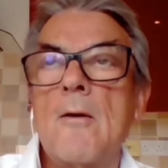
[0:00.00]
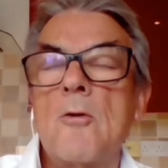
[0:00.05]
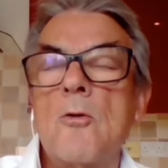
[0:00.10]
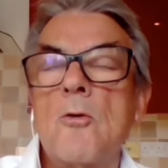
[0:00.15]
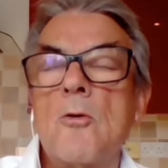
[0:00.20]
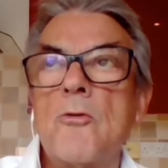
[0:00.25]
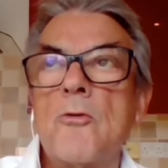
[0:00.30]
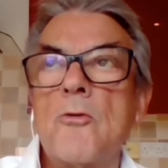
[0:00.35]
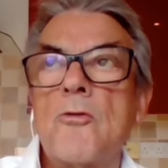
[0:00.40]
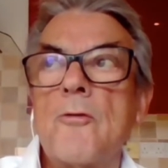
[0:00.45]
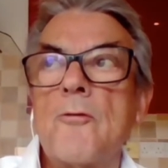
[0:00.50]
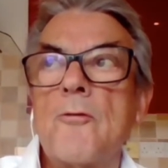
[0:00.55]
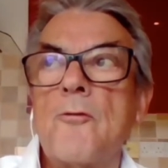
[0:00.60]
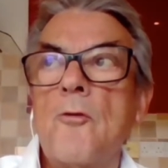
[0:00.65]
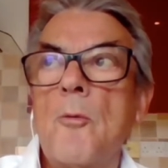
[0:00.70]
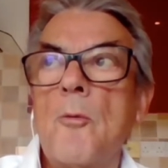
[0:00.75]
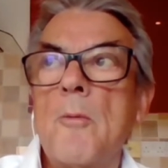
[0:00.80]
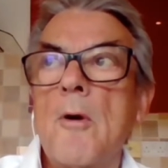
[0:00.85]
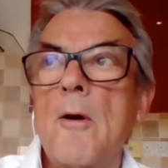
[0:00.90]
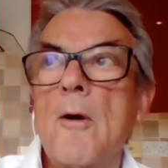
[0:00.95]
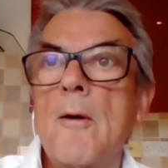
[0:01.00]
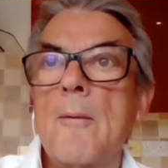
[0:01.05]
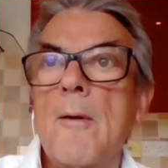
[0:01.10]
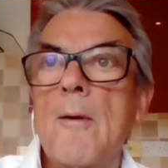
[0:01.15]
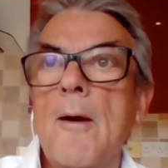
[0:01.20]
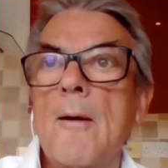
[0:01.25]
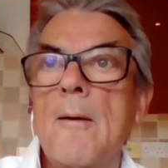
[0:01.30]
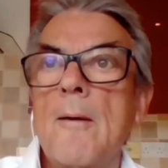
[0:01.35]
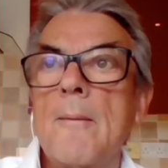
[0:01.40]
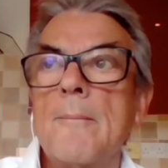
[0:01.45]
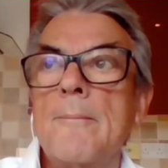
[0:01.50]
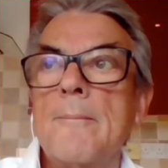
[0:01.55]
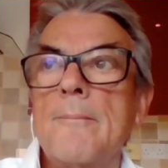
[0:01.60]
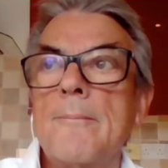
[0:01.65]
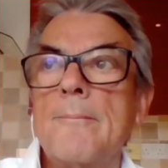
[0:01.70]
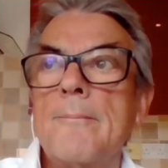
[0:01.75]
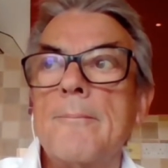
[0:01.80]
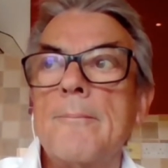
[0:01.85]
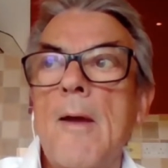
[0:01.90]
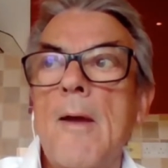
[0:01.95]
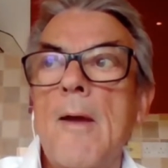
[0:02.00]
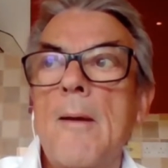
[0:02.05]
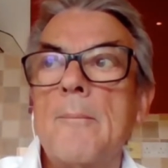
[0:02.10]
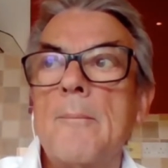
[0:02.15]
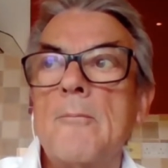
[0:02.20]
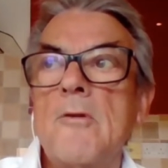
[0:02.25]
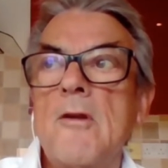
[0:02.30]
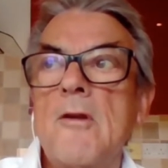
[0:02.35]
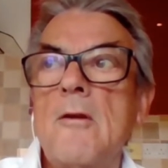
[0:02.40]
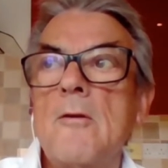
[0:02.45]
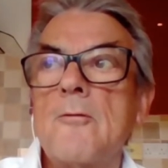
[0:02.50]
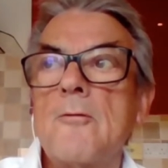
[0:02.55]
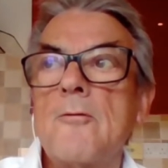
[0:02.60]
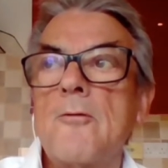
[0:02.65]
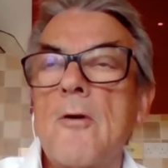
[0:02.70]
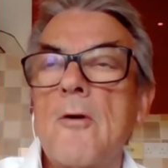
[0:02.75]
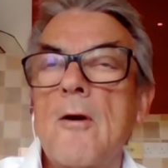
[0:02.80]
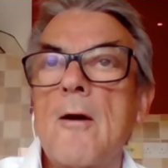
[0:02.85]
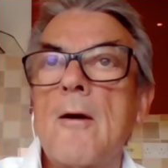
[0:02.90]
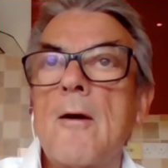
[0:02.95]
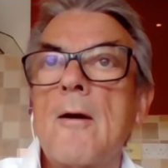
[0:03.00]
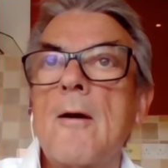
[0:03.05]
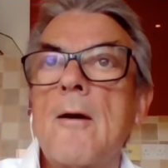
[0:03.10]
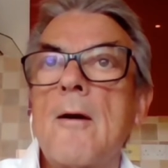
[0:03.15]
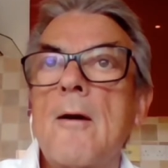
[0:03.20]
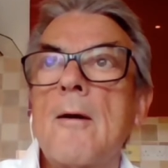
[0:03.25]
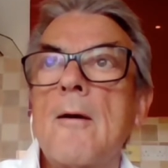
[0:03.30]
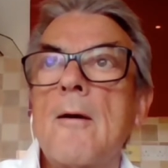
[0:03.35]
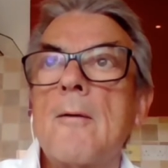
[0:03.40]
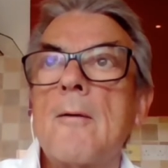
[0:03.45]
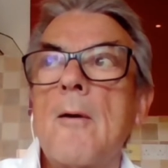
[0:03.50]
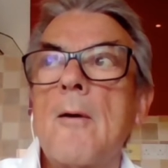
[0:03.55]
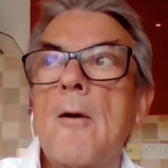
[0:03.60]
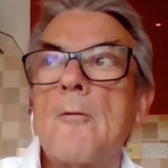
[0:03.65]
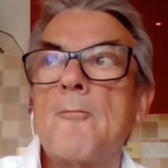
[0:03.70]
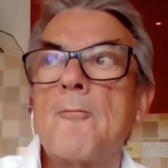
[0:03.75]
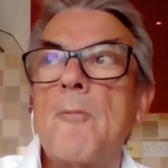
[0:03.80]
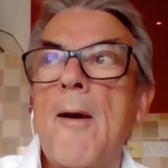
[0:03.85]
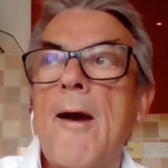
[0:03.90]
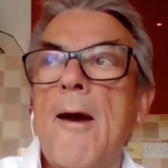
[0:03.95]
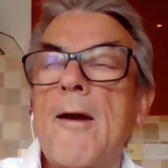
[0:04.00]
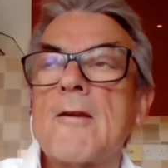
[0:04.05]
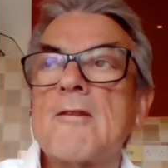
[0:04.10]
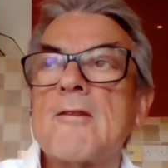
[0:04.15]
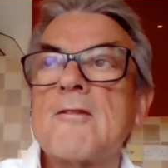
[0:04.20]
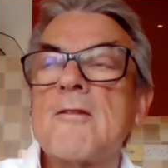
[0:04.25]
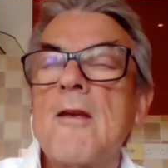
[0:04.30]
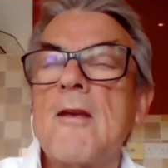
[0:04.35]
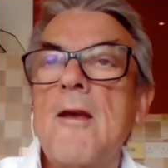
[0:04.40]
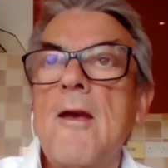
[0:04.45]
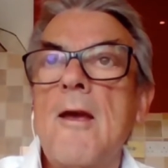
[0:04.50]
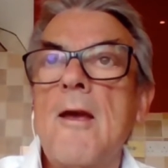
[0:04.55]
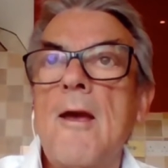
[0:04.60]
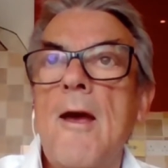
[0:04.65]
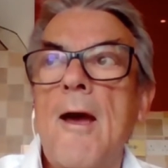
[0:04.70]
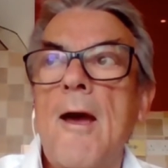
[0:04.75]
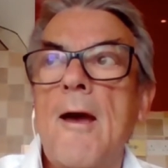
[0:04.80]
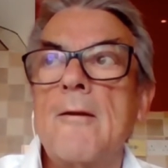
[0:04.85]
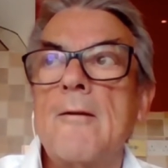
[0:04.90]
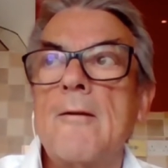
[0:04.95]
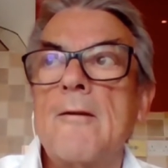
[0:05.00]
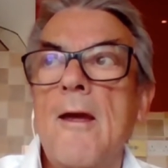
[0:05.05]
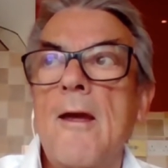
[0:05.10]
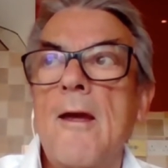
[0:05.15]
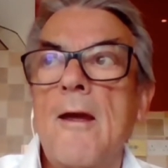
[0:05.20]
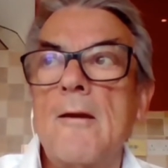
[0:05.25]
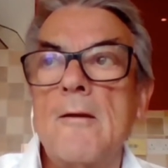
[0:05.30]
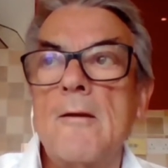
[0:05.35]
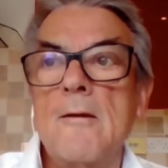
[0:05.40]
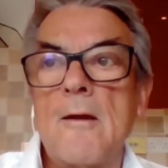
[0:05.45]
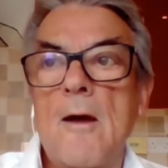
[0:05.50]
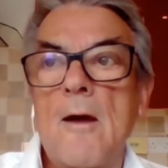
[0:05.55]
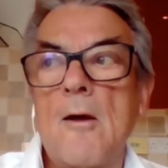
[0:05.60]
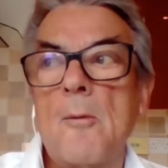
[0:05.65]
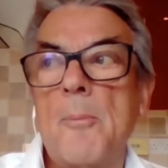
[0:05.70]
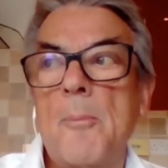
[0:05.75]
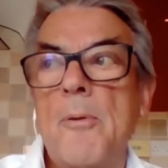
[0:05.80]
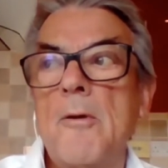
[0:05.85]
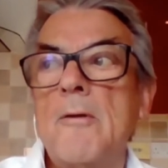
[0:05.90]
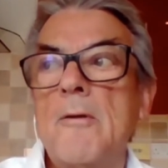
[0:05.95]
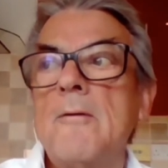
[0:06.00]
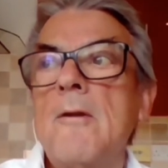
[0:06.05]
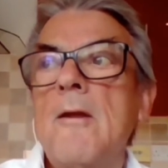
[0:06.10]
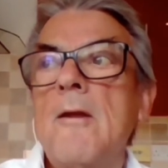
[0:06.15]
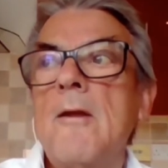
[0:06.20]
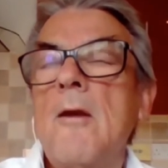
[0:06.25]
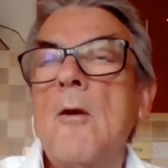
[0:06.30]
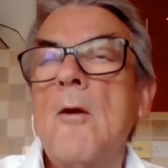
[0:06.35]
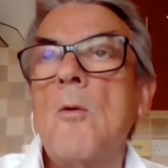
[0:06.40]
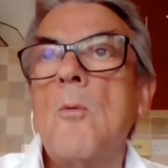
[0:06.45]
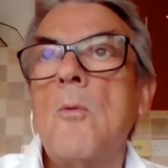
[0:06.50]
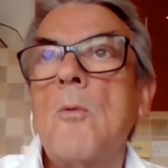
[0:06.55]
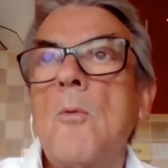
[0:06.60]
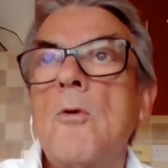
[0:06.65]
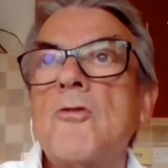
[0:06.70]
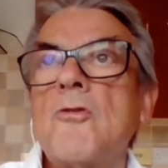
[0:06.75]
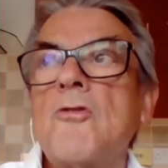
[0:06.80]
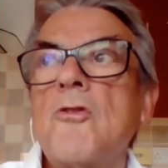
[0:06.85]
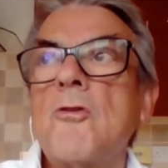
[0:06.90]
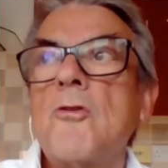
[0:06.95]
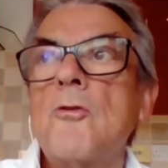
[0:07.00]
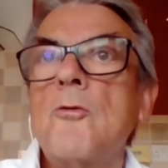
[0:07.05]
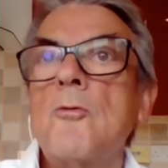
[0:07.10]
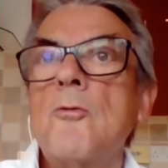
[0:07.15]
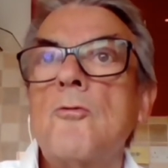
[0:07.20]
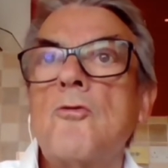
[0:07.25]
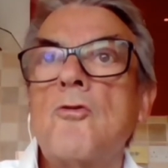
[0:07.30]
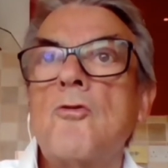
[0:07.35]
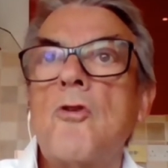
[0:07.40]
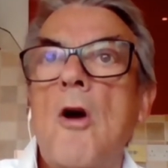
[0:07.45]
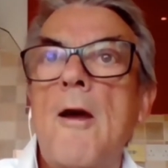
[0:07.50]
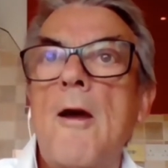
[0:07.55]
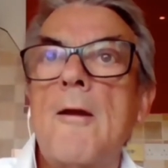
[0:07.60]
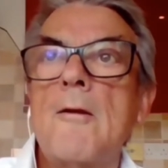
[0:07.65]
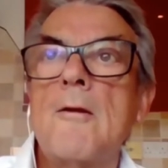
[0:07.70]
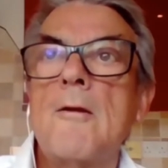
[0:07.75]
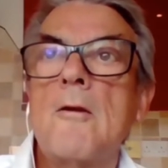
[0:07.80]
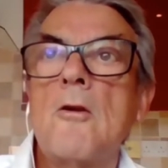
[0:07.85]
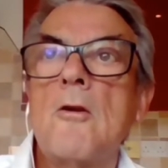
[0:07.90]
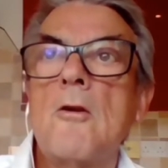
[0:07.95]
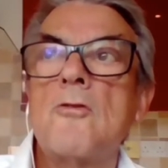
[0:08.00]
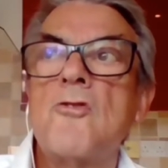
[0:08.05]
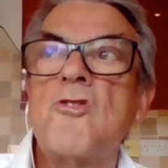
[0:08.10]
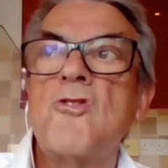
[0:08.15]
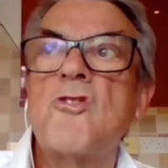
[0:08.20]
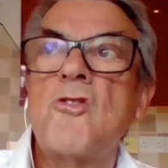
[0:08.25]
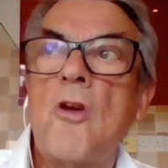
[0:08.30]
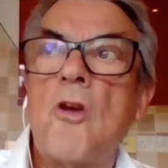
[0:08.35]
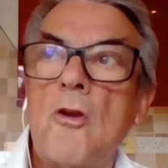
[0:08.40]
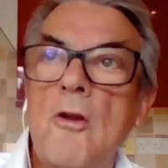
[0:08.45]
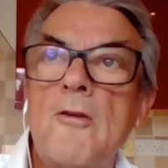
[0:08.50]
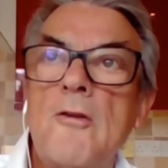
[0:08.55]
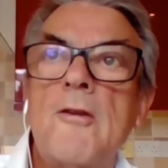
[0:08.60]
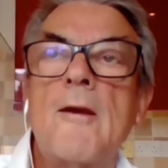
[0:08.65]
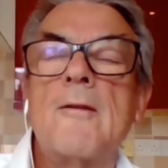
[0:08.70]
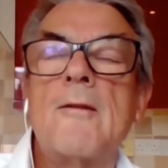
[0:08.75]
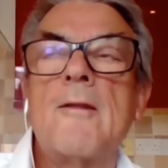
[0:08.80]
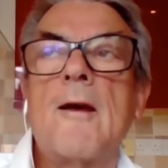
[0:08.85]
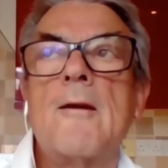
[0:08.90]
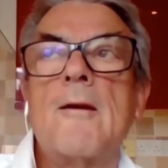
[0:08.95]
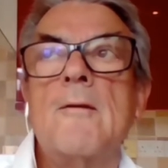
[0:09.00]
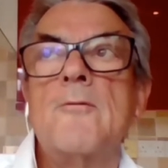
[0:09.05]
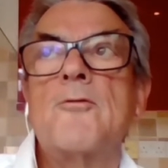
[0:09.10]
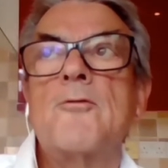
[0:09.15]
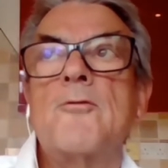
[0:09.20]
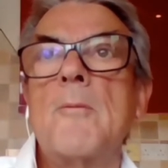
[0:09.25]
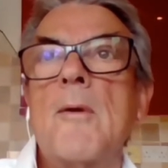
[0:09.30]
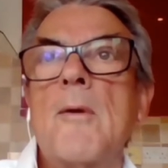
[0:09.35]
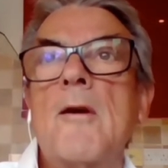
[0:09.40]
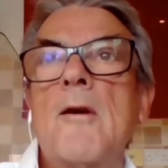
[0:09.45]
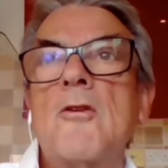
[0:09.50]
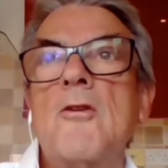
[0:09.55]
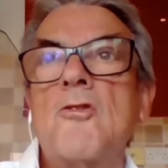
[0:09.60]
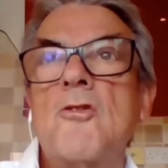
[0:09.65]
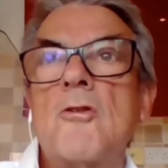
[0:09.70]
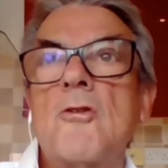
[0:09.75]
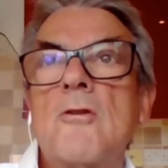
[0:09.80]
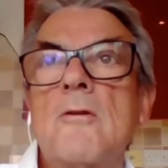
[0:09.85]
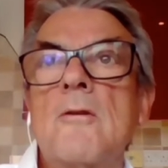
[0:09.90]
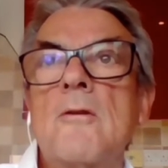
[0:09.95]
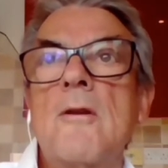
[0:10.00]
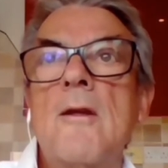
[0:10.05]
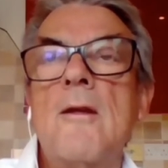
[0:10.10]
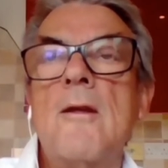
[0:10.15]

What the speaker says: who was the former MD of BACS, and Elliot Halpern, was to try and consolidate that information,